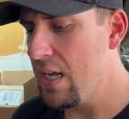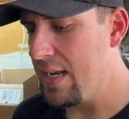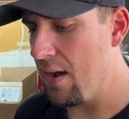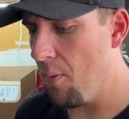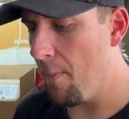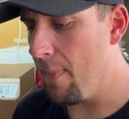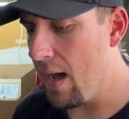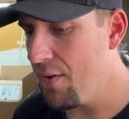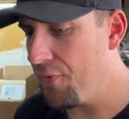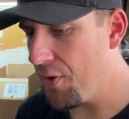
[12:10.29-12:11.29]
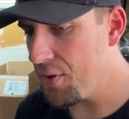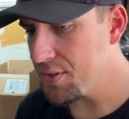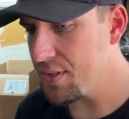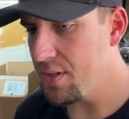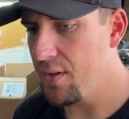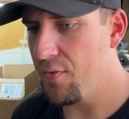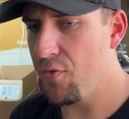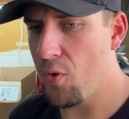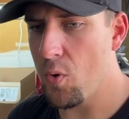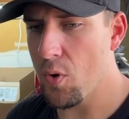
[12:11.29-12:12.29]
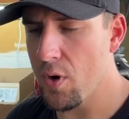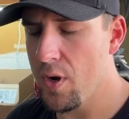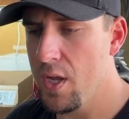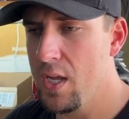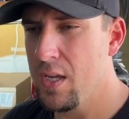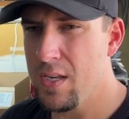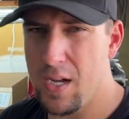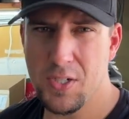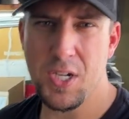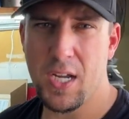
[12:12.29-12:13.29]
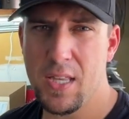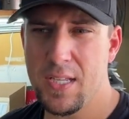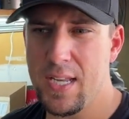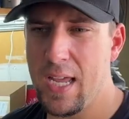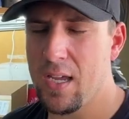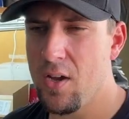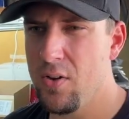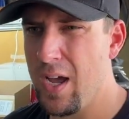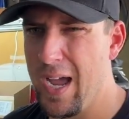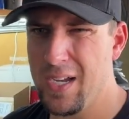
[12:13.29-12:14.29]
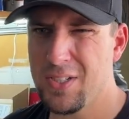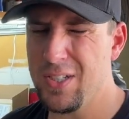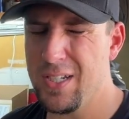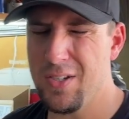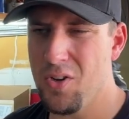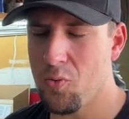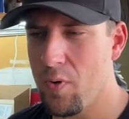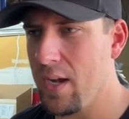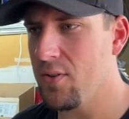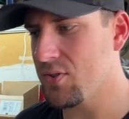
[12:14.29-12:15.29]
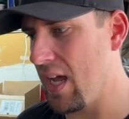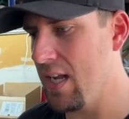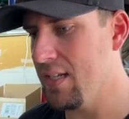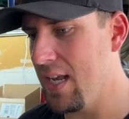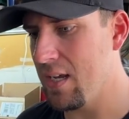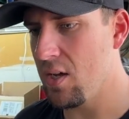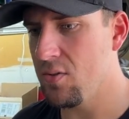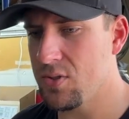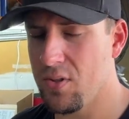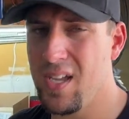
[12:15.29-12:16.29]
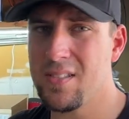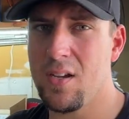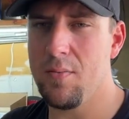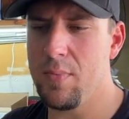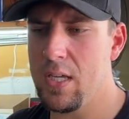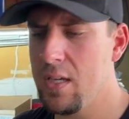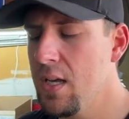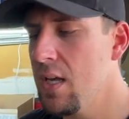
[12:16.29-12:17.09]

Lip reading: Now, my fault for not checking the date code. I actually didn't know radials had a date code, so that's on me.